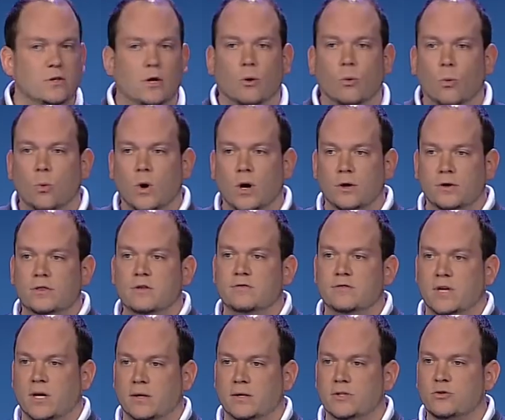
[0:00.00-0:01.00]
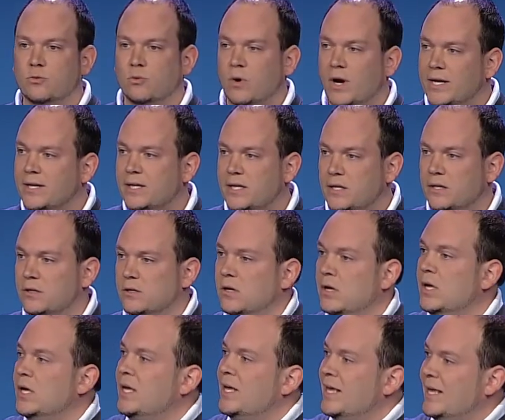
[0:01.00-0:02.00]
A wealth of knowledge right here
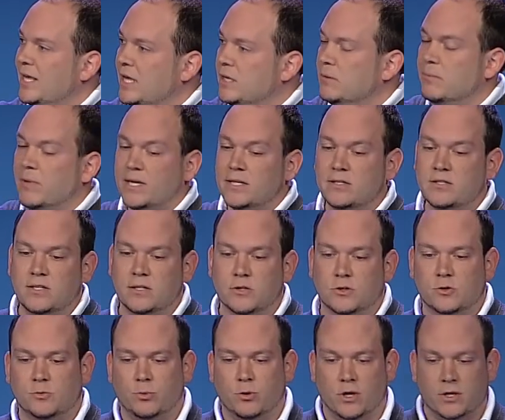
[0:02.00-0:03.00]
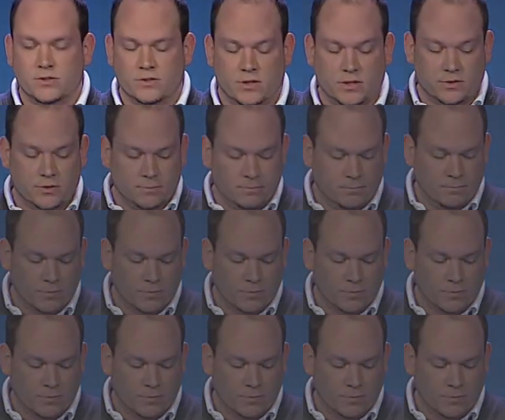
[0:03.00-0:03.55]
in my sales process.